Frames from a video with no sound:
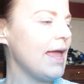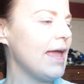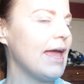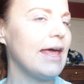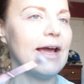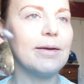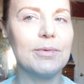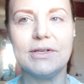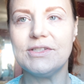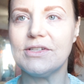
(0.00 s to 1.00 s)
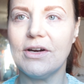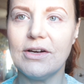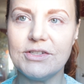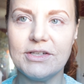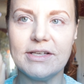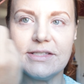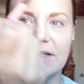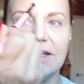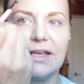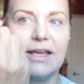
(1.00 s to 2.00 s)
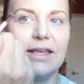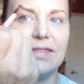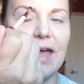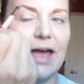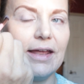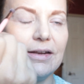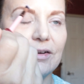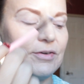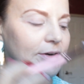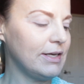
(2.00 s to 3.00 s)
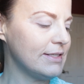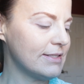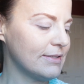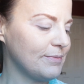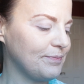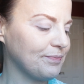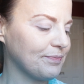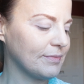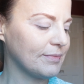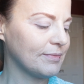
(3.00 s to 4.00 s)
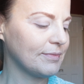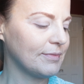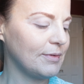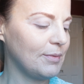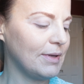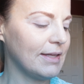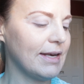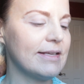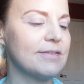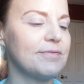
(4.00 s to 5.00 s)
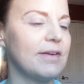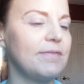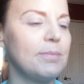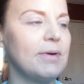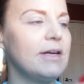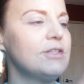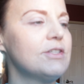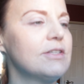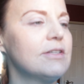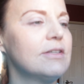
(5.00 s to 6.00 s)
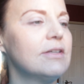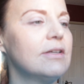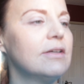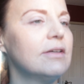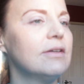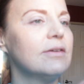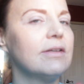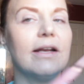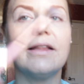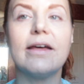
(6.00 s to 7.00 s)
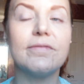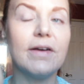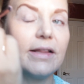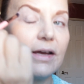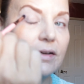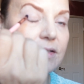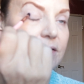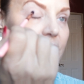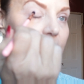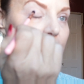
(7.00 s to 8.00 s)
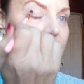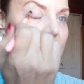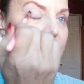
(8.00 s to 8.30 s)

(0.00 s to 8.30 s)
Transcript: And I'm going to start just in that crease with a nice fluffy brush. Not a lot of fallout as I tap it.